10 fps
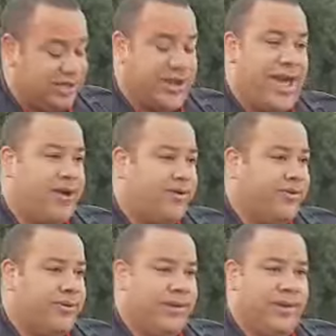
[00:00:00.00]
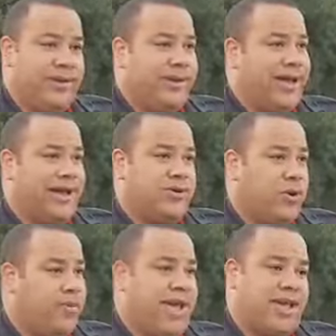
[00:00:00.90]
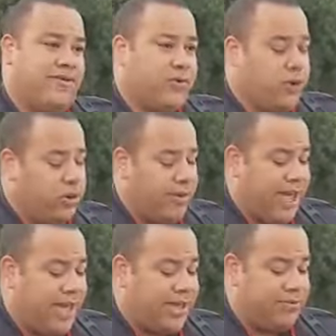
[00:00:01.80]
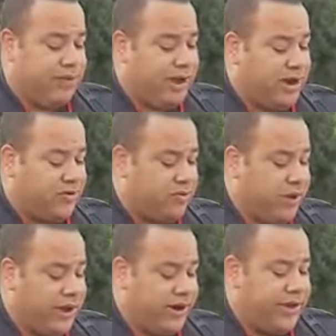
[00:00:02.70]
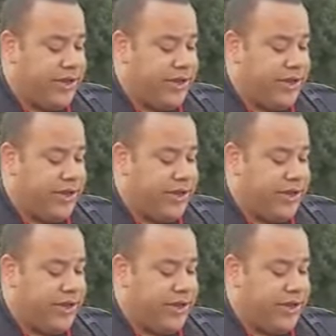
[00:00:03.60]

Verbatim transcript: took out uh, quarterback after quarterback and player after player.